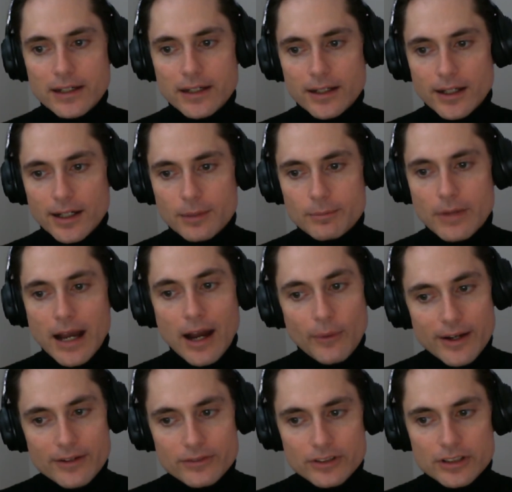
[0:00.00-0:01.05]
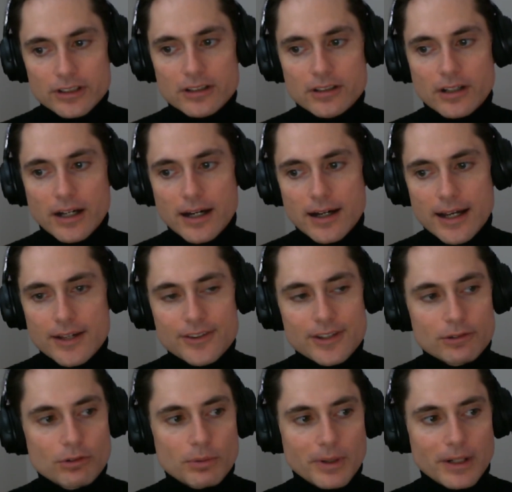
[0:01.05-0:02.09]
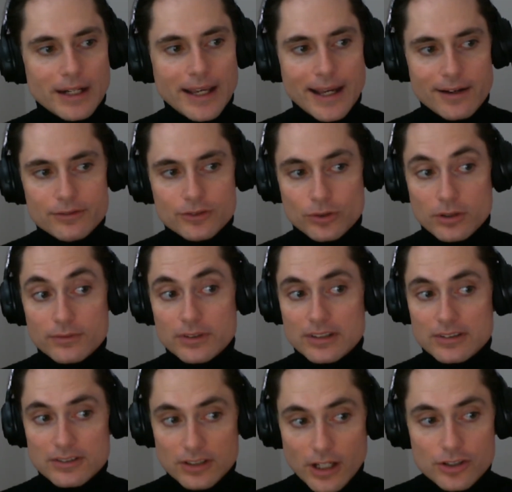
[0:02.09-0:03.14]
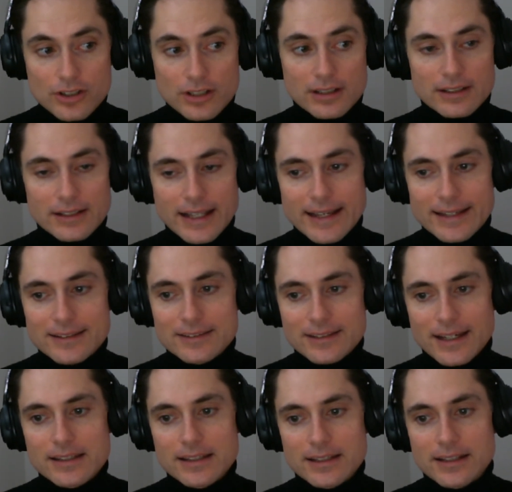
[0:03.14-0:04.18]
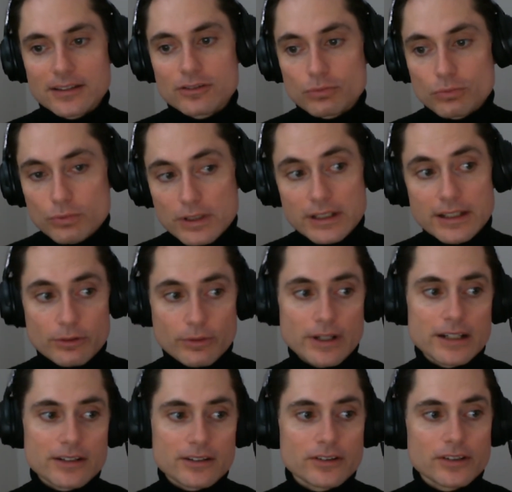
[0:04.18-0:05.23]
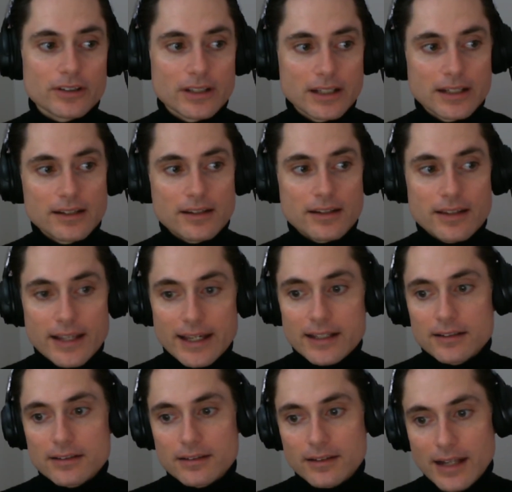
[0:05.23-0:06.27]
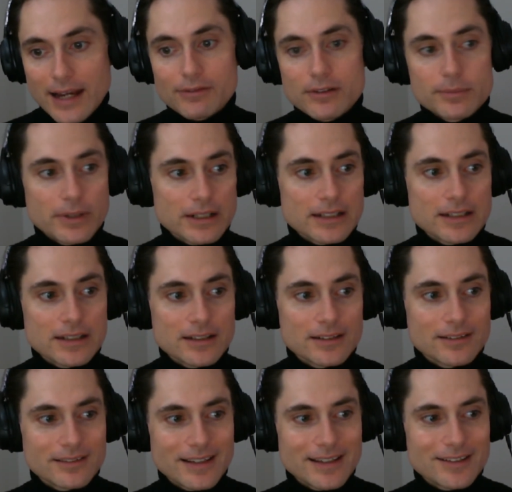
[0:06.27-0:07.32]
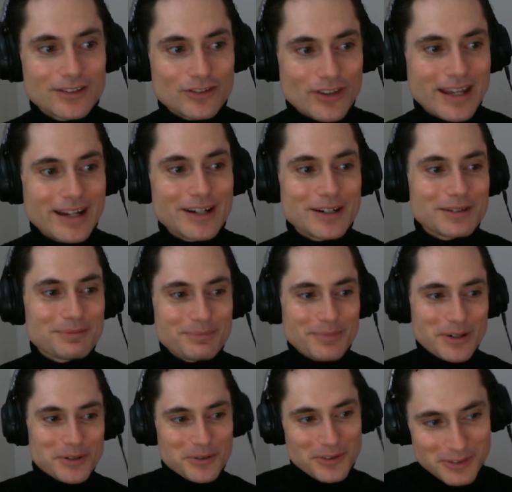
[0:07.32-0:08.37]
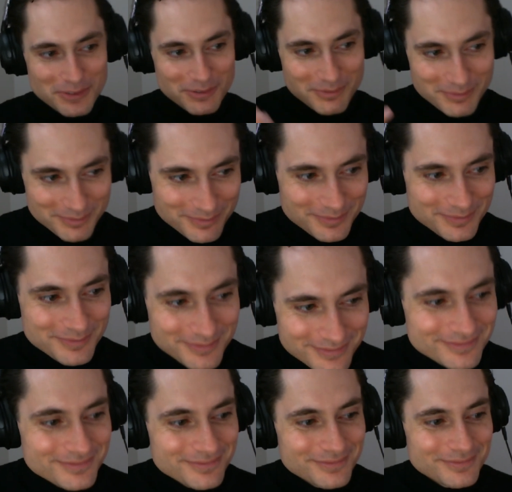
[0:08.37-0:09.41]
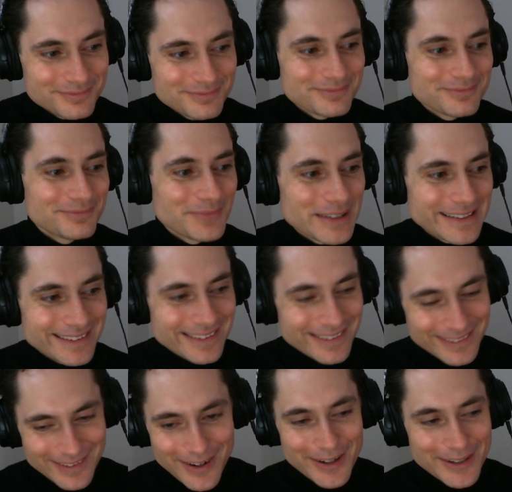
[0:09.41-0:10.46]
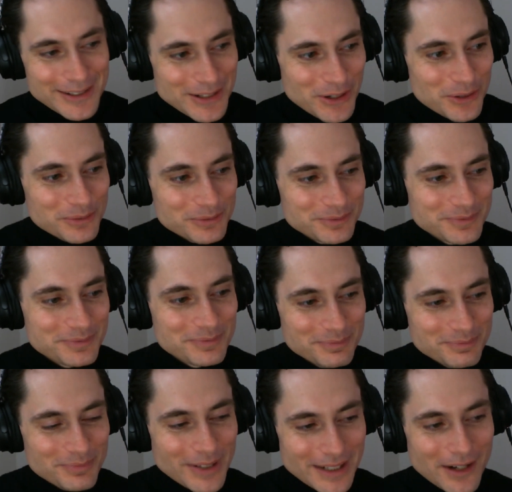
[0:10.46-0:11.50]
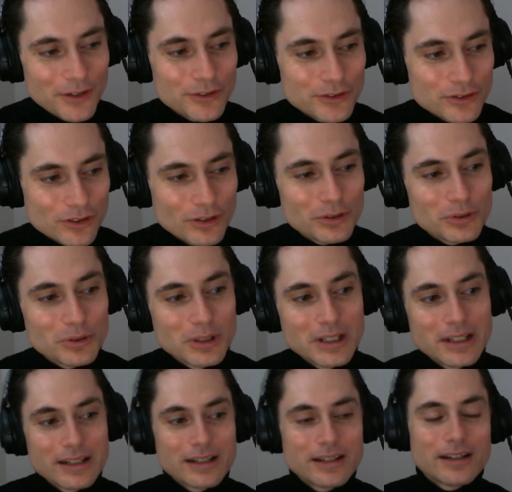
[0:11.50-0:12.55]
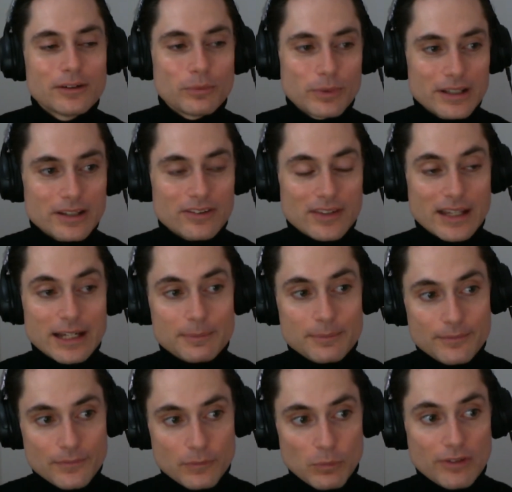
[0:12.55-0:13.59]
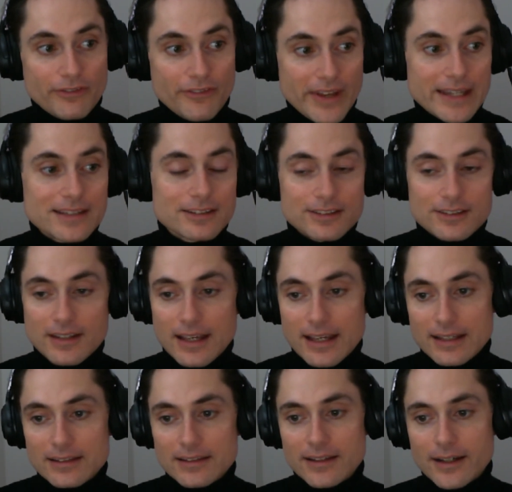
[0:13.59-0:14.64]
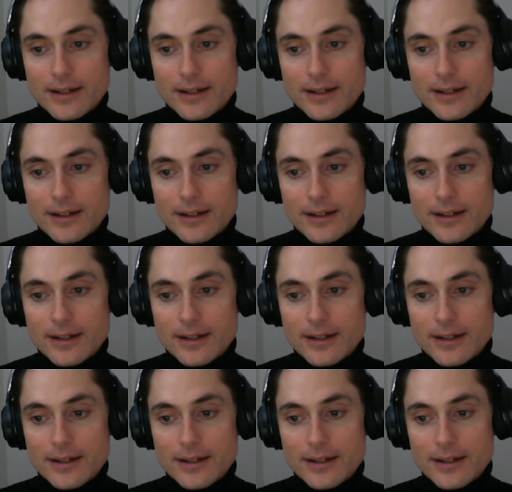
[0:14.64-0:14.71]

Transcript: However, I think when we're going to have sort of a discussion class, I think it's really critical that everybody is there, both with audio, but also with face, and